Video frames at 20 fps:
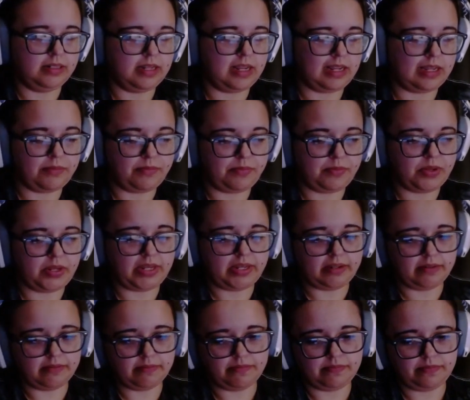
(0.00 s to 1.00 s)
it could
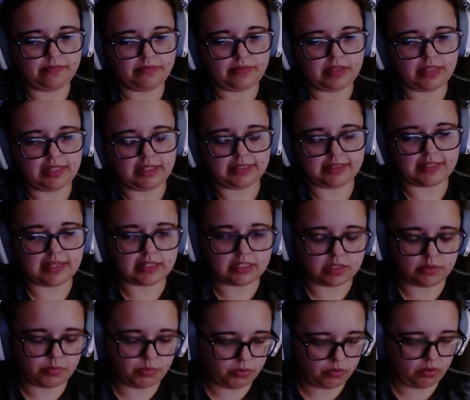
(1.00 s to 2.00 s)
be
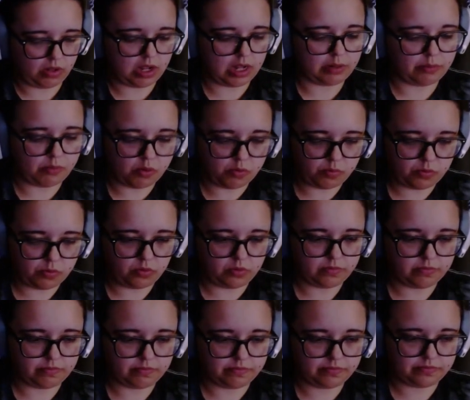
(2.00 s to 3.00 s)
accessible on mobile.